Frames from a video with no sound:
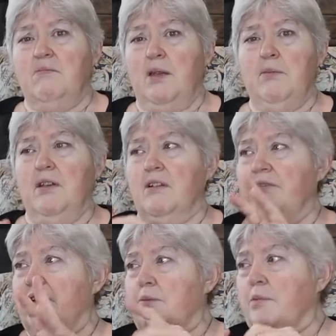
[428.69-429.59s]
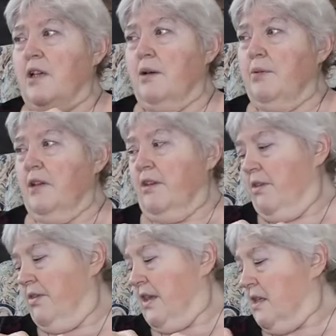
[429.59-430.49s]
maybe I'll film a couple
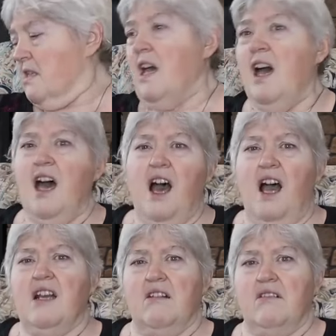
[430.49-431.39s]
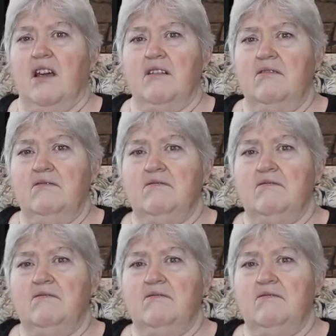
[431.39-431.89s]
other things. I don't know.